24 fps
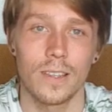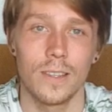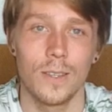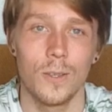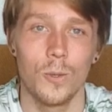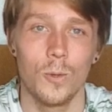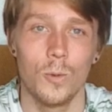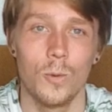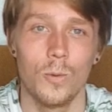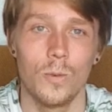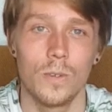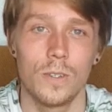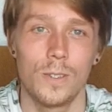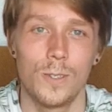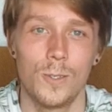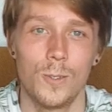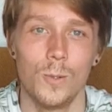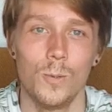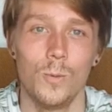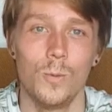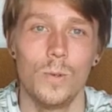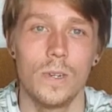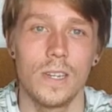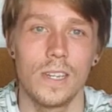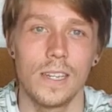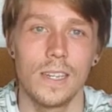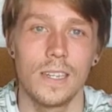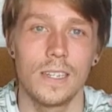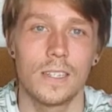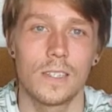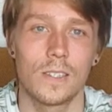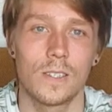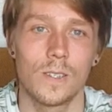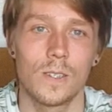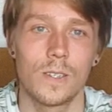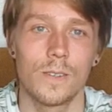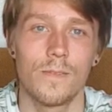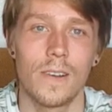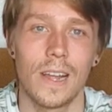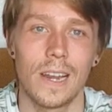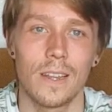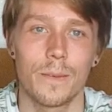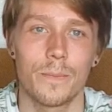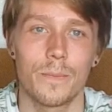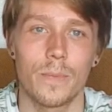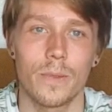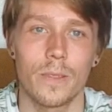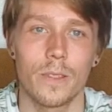you do need to
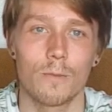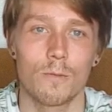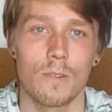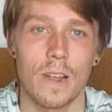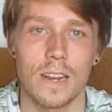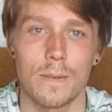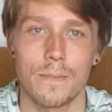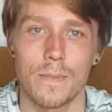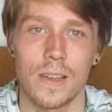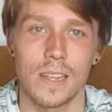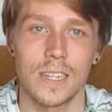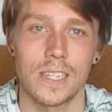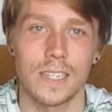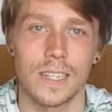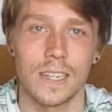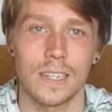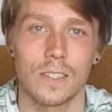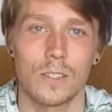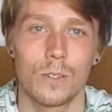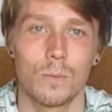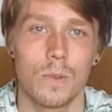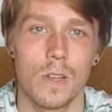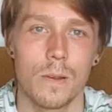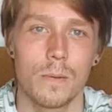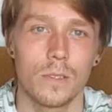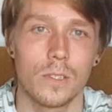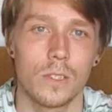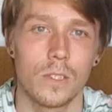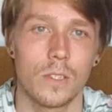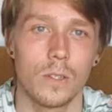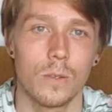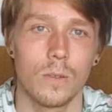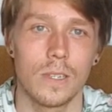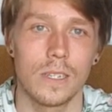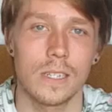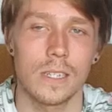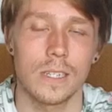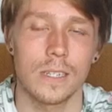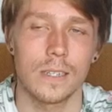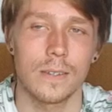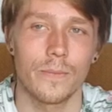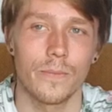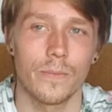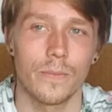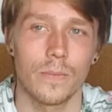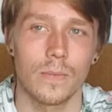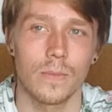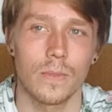develop the right mindset to be able to do this.